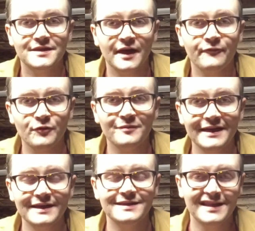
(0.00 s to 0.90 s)
time for
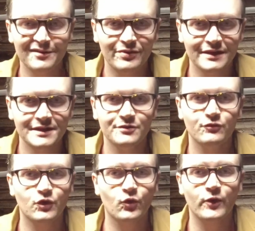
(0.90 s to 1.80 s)
me to get busy
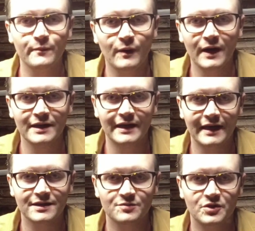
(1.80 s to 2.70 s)
recording a
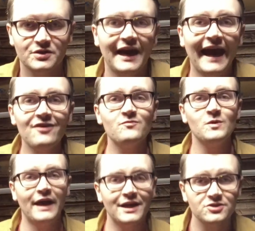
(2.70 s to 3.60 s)
podcast, because I have
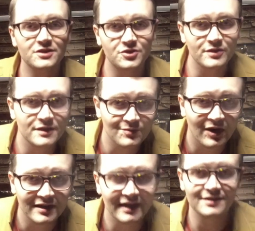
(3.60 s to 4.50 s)
been actually doing these
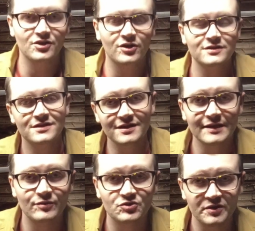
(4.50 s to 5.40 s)
podcasts on
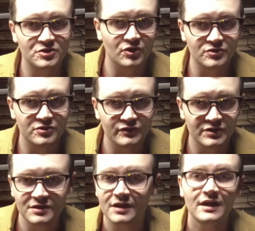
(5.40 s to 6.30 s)
Sunday between church
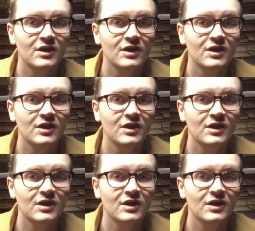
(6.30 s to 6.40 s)
services,